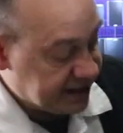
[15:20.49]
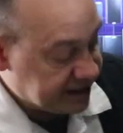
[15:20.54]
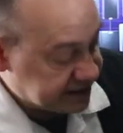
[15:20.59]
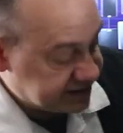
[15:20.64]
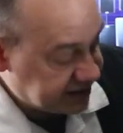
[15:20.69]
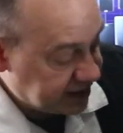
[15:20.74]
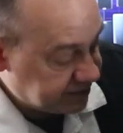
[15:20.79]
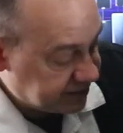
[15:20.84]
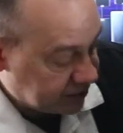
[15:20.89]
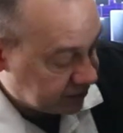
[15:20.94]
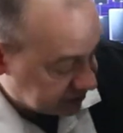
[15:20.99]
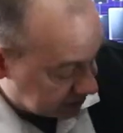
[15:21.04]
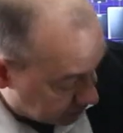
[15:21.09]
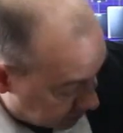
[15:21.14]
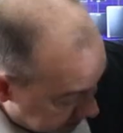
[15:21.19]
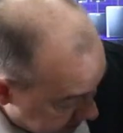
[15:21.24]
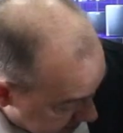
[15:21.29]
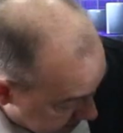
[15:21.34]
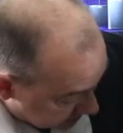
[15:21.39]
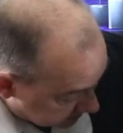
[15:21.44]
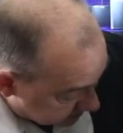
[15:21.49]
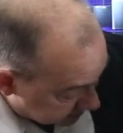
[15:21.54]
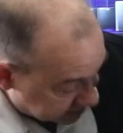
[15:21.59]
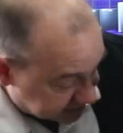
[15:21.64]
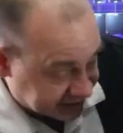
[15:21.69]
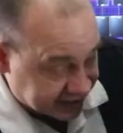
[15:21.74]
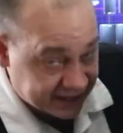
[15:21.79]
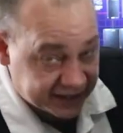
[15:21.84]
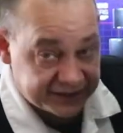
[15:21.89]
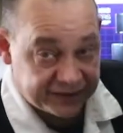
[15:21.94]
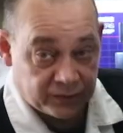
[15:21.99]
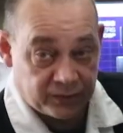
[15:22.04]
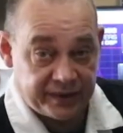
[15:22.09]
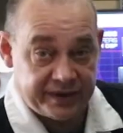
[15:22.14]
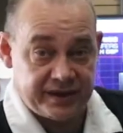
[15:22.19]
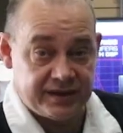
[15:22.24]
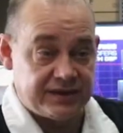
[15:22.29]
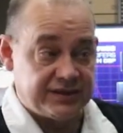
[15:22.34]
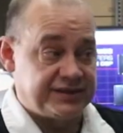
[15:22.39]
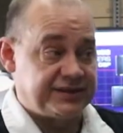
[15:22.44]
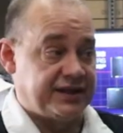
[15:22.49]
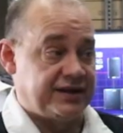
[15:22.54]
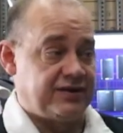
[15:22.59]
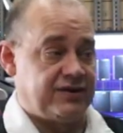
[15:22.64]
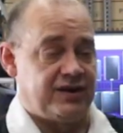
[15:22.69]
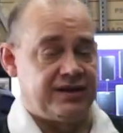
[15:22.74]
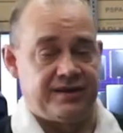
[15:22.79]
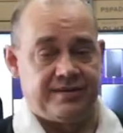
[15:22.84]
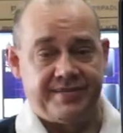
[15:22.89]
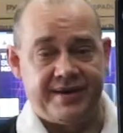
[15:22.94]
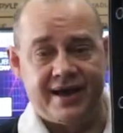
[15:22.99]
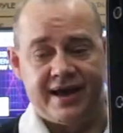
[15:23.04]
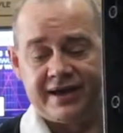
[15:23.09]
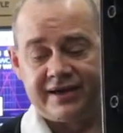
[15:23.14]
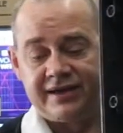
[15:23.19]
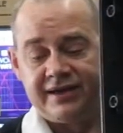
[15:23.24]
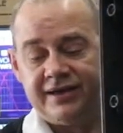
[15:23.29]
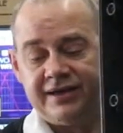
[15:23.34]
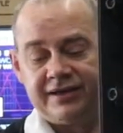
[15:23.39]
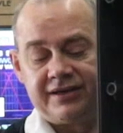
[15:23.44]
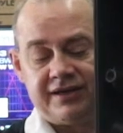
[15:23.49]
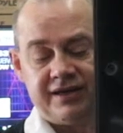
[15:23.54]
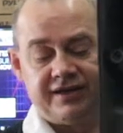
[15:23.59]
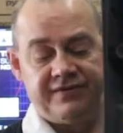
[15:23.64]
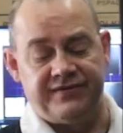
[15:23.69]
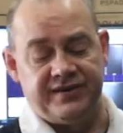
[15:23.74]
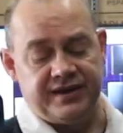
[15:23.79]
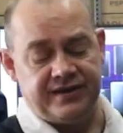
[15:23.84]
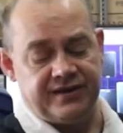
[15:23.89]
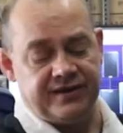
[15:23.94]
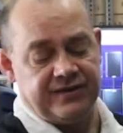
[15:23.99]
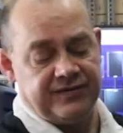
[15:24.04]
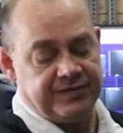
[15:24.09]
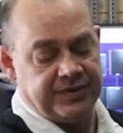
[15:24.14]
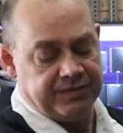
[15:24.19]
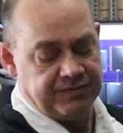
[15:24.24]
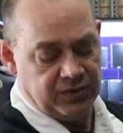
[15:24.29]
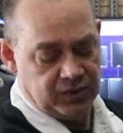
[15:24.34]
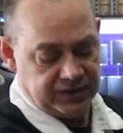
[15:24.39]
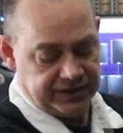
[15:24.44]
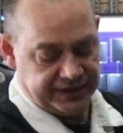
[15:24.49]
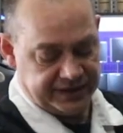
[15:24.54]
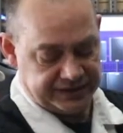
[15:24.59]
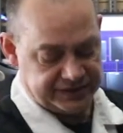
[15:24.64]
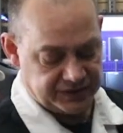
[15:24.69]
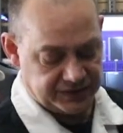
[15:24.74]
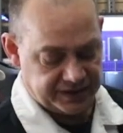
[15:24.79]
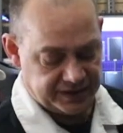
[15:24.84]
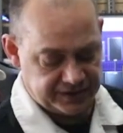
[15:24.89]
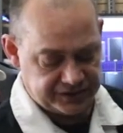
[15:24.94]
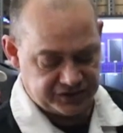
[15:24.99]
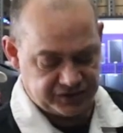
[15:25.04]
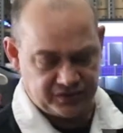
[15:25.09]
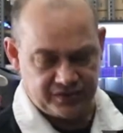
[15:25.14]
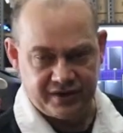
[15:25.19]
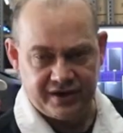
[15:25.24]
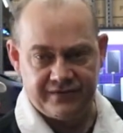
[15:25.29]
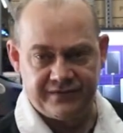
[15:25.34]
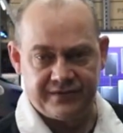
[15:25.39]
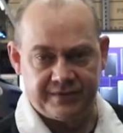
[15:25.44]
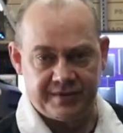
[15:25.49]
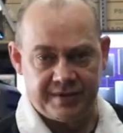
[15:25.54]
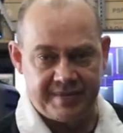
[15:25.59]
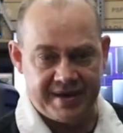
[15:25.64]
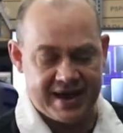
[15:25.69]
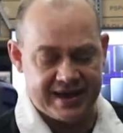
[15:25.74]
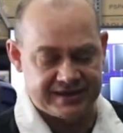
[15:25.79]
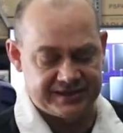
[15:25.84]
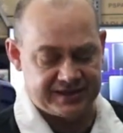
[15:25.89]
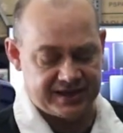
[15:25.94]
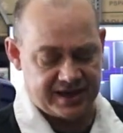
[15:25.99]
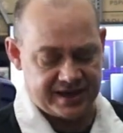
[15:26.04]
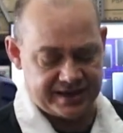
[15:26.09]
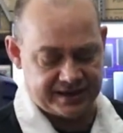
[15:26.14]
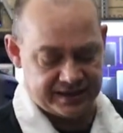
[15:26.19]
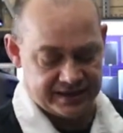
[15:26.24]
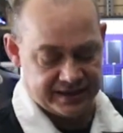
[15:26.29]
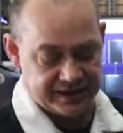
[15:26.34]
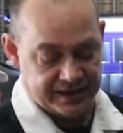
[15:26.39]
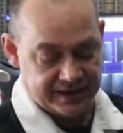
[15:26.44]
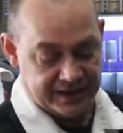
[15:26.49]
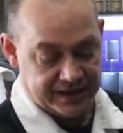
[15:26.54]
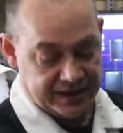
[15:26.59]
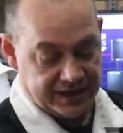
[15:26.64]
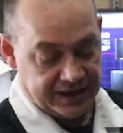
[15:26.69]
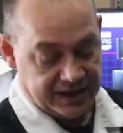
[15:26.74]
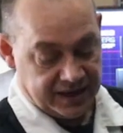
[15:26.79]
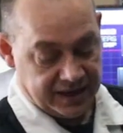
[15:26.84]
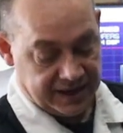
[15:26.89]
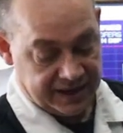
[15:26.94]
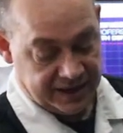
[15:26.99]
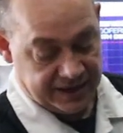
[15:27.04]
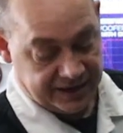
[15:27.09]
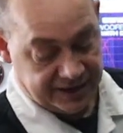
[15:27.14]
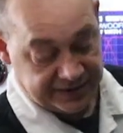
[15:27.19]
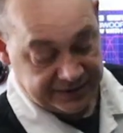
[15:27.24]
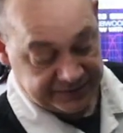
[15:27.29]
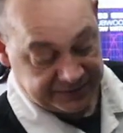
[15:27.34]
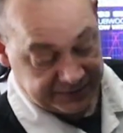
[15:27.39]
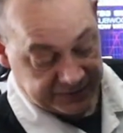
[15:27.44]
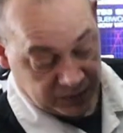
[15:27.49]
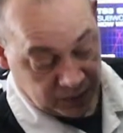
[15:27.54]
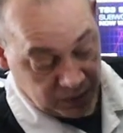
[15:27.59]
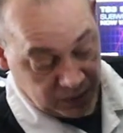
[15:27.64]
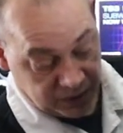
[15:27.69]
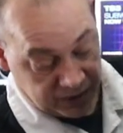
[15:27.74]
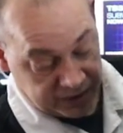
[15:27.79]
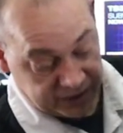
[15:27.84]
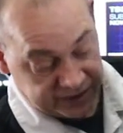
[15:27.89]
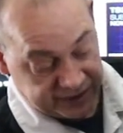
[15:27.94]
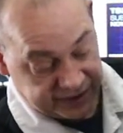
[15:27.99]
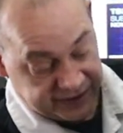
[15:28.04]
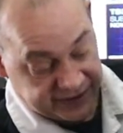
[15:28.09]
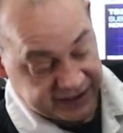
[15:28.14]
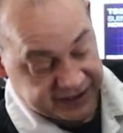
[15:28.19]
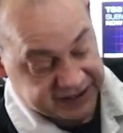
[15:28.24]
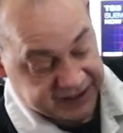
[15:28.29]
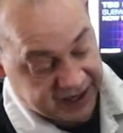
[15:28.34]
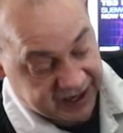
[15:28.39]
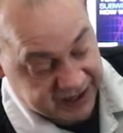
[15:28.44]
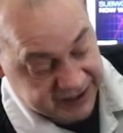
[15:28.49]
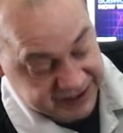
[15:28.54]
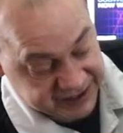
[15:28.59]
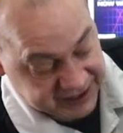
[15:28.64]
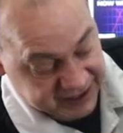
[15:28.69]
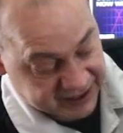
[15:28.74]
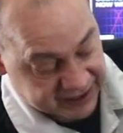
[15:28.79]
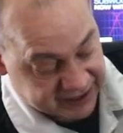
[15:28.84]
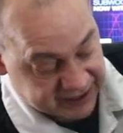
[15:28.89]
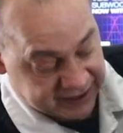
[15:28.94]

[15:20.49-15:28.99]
Same thing with the wheels. The wheels that are on the back could have either been molded so they're screwed in from the backside, or in this case,